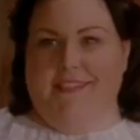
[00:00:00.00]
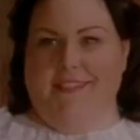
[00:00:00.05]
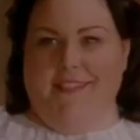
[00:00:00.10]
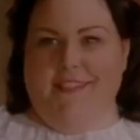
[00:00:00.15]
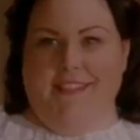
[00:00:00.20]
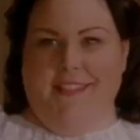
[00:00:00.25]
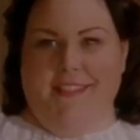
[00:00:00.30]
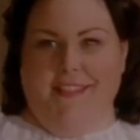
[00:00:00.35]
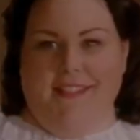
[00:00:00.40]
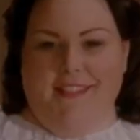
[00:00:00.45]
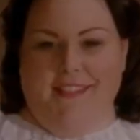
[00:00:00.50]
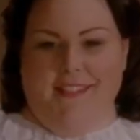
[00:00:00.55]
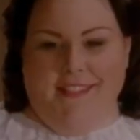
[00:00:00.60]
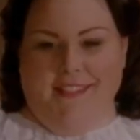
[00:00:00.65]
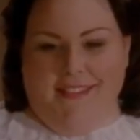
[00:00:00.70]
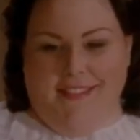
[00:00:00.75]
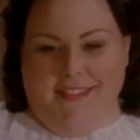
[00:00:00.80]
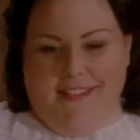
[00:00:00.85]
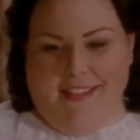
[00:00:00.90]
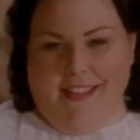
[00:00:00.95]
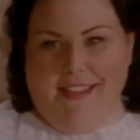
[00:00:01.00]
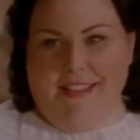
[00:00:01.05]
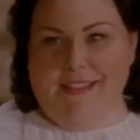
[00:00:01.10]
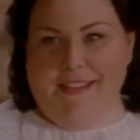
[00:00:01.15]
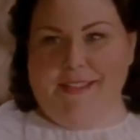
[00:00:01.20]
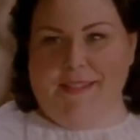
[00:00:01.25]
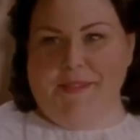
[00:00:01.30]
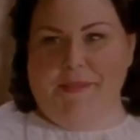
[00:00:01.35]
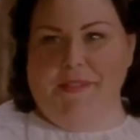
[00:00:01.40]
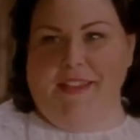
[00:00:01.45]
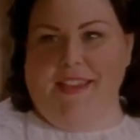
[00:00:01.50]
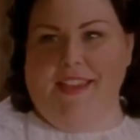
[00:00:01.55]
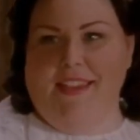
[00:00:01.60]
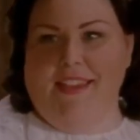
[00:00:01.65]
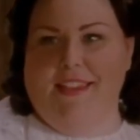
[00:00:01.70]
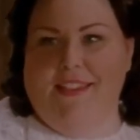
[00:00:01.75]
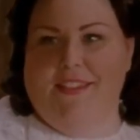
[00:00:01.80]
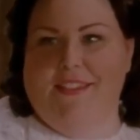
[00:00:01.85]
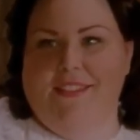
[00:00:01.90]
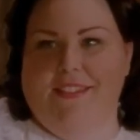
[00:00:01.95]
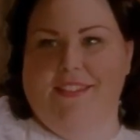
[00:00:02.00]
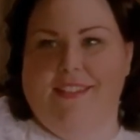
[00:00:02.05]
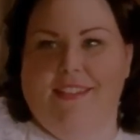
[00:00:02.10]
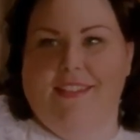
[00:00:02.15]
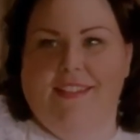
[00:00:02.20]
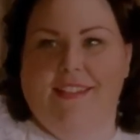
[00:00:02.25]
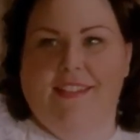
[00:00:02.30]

character called Ima Wiggles.